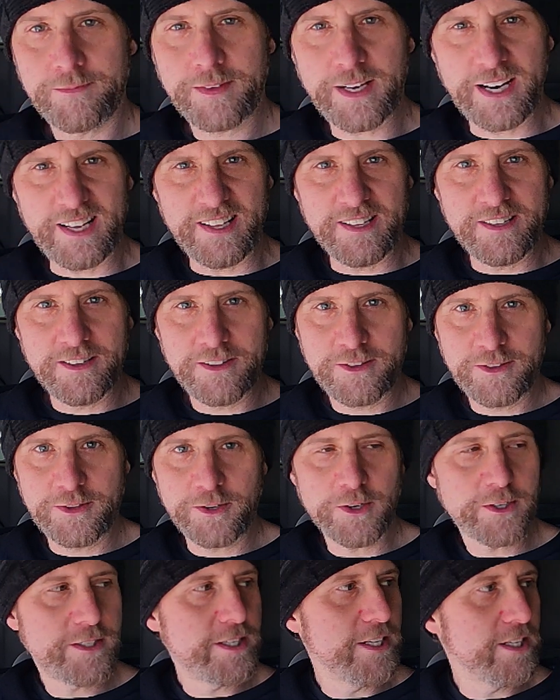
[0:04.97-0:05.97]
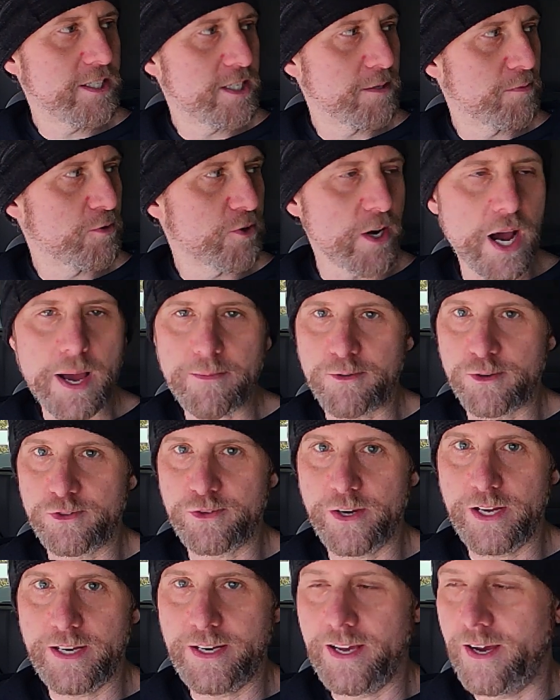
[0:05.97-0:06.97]
Got 13 subscribers
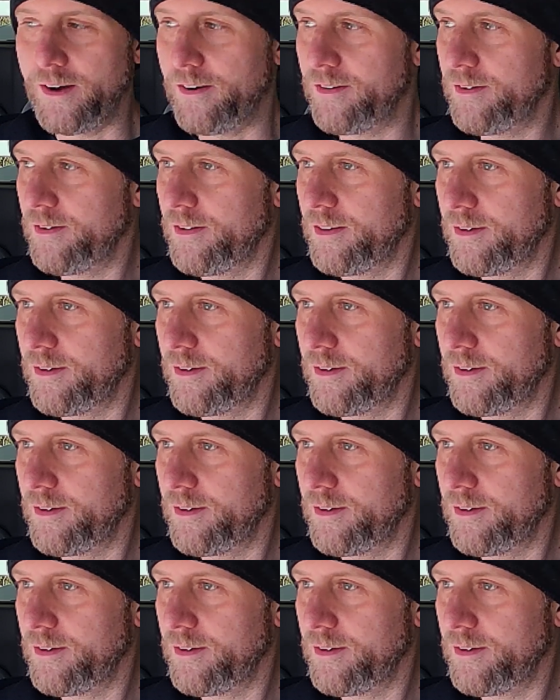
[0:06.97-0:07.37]
right now.